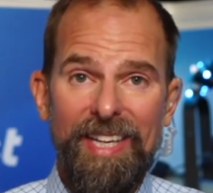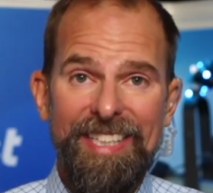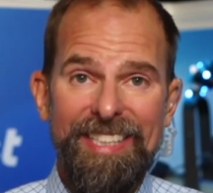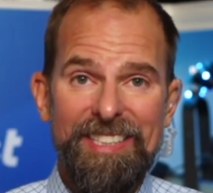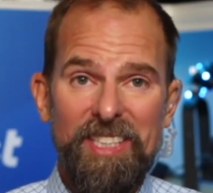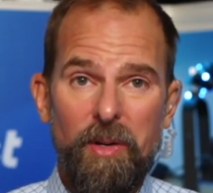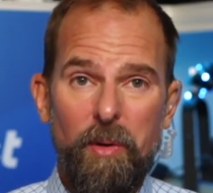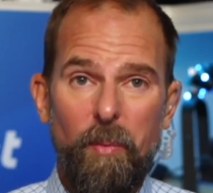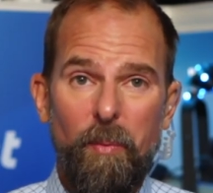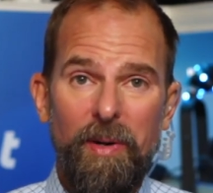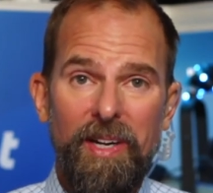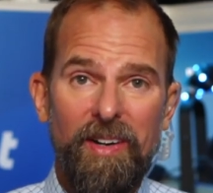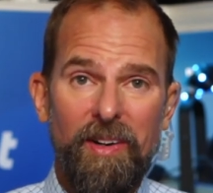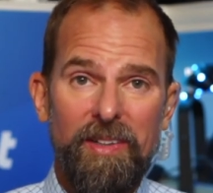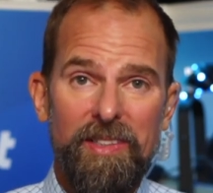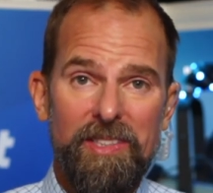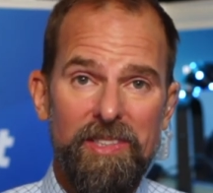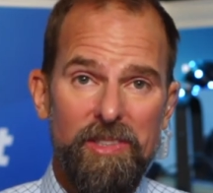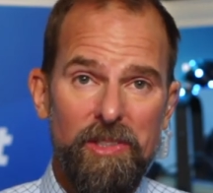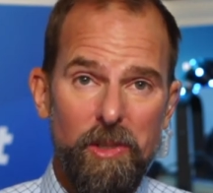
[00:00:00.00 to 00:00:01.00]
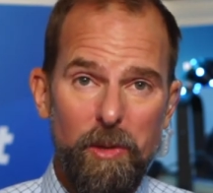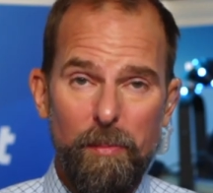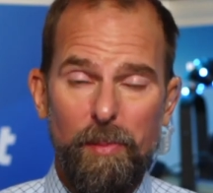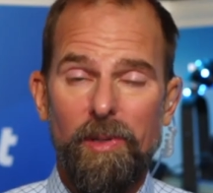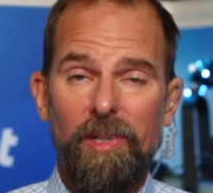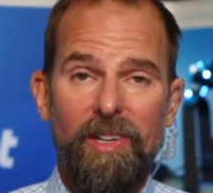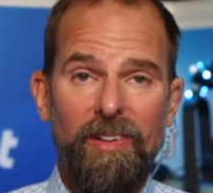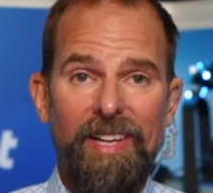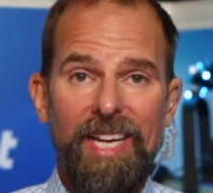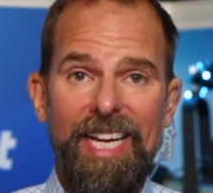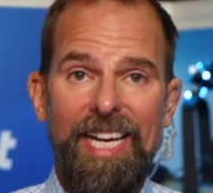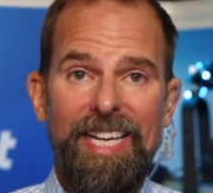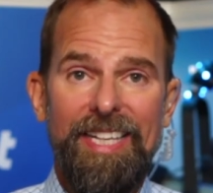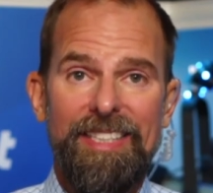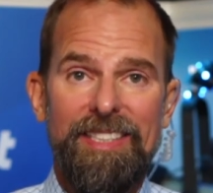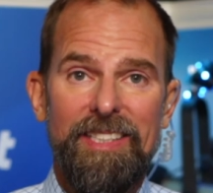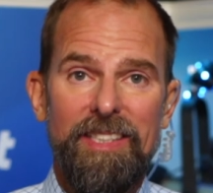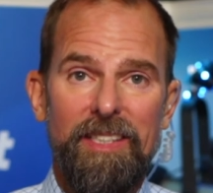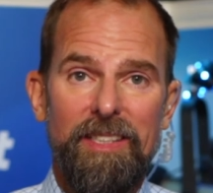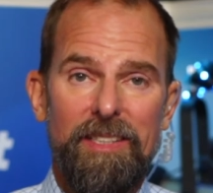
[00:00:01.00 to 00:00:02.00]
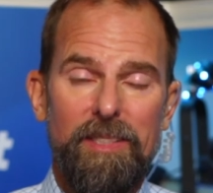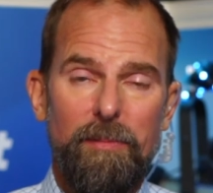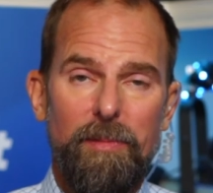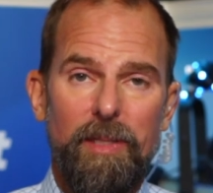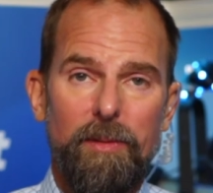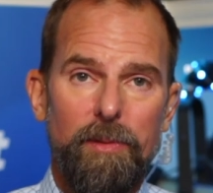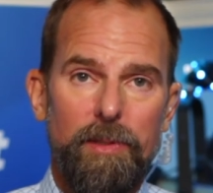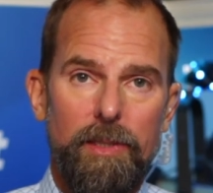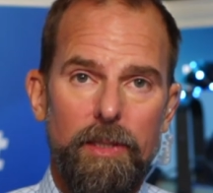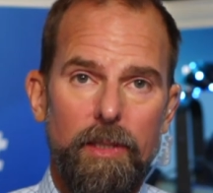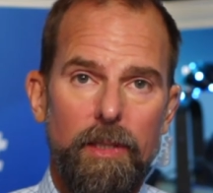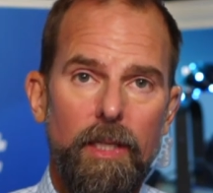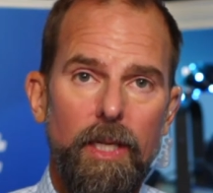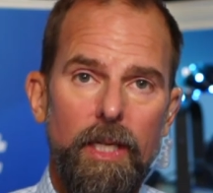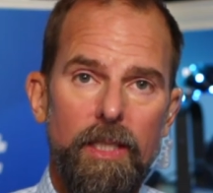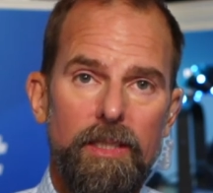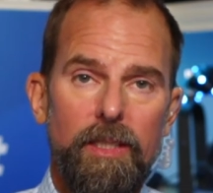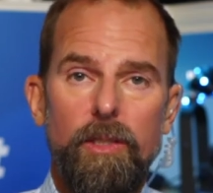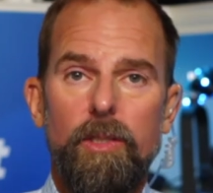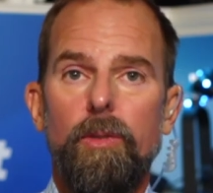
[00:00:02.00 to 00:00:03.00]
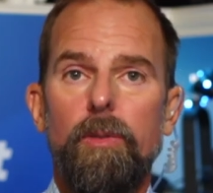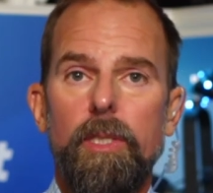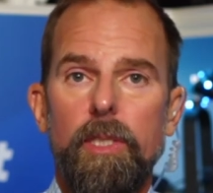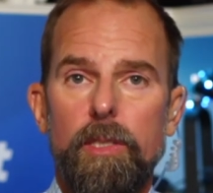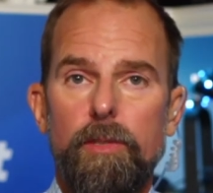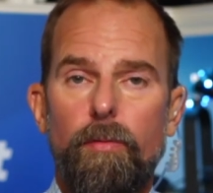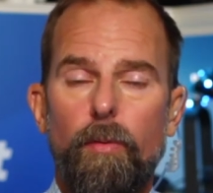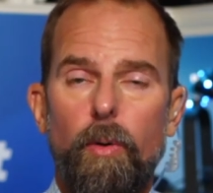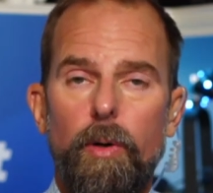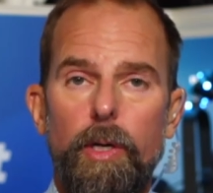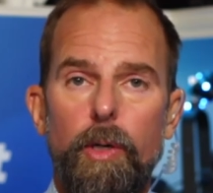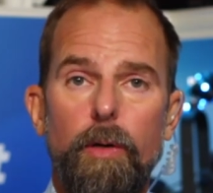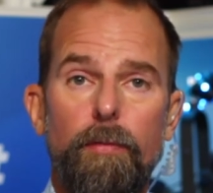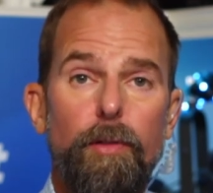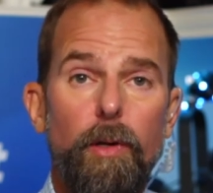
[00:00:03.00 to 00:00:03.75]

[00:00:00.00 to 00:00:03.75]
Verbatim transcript: And so we are super glad to, to be able to, to do this for you.